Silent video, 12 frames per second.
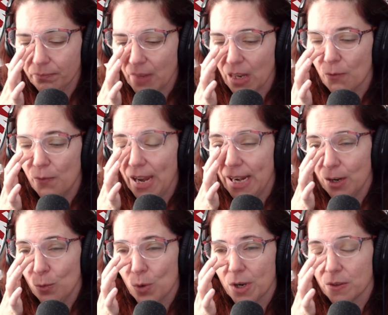vein.
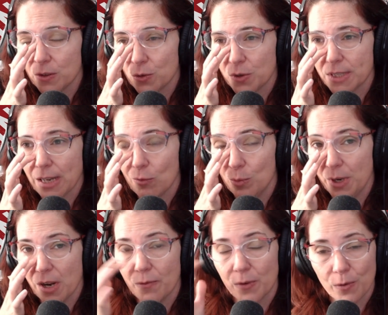And one of the stories I will be
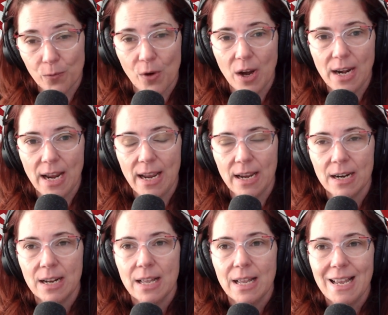covering Friday
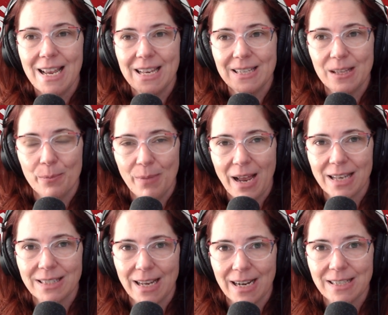is the
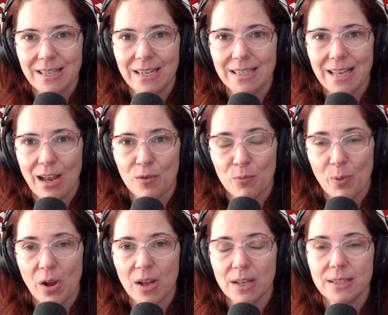mass exodus out of
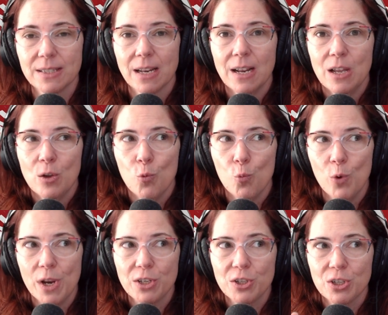bonds,
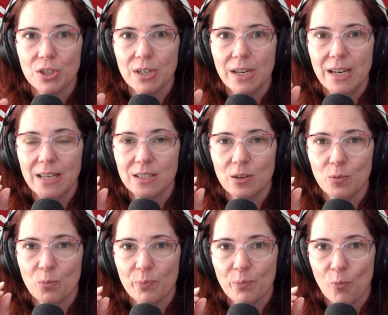which is
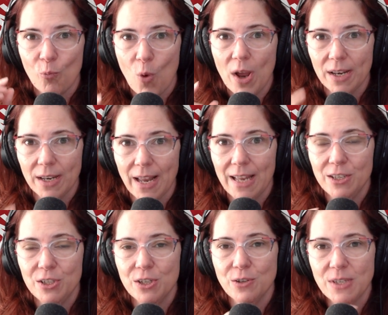what led
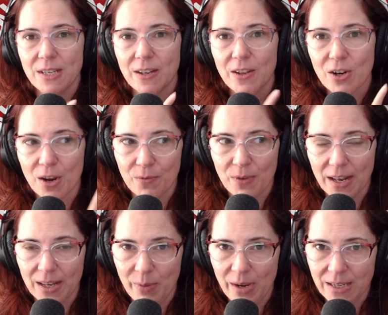to Silicon
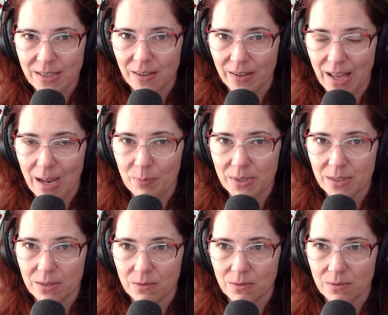Valley Bank's collapse.